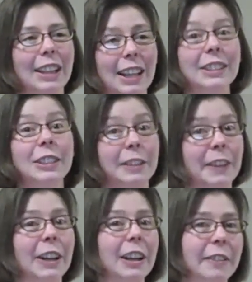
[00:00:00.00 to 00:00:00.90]
Unless they're
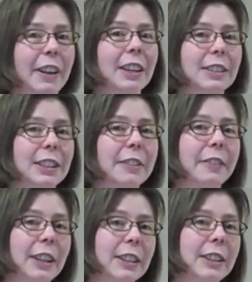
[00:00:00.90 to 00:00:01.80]
very advanced.
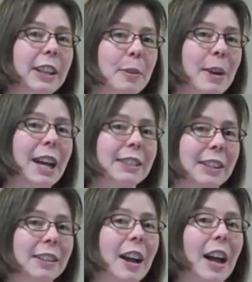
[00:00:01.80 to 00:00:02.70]
If the theme has a
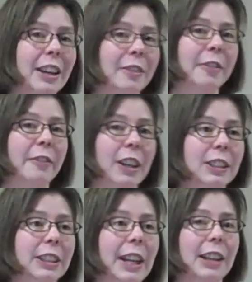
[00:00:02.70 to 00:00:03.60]
lot of
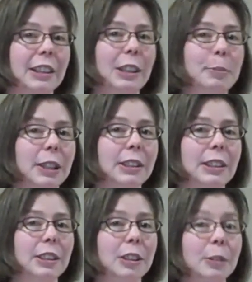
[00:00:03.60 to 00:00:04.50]
functionality built
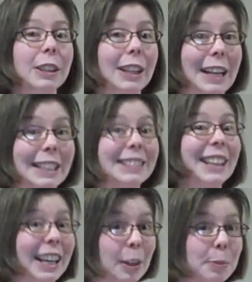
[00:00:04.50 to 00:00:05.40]
into it, then it's
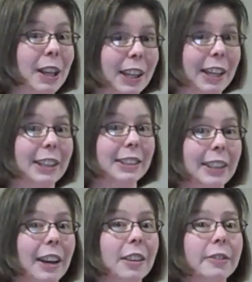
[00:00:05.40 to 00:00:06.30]
like a plugin
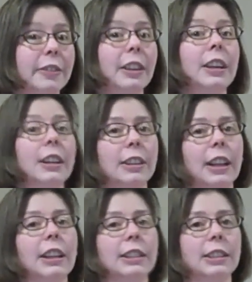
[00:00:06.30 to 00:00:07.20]
itself.
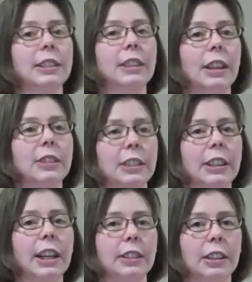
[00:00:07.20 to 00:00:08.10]
Then it's there's a
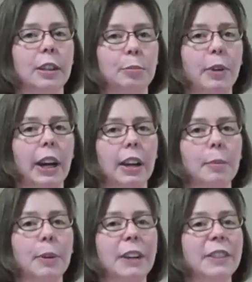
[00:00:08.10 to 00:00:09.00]
chance it could break.
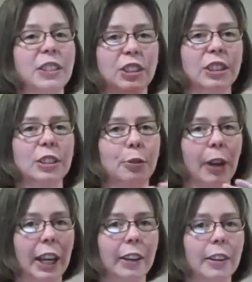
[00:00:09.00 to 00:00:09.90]
But if it's just a
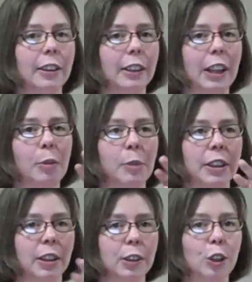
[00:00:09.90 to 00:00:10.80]
regular theme
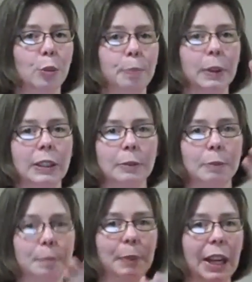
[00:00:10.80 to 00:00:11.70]
with a loop and
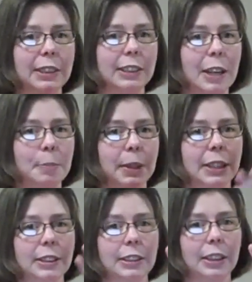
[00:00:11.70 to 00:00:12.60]
page
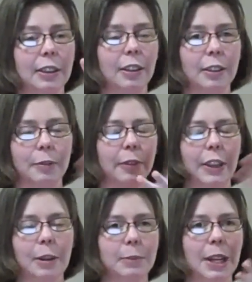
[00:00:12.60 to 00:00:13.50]
templates and or
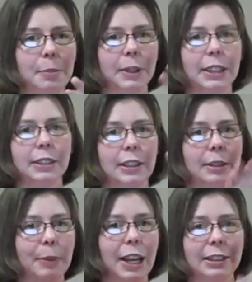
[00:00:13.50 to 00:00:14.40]
theme templates
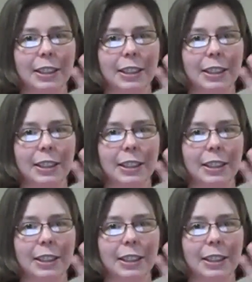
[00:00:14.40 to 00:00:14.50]
and page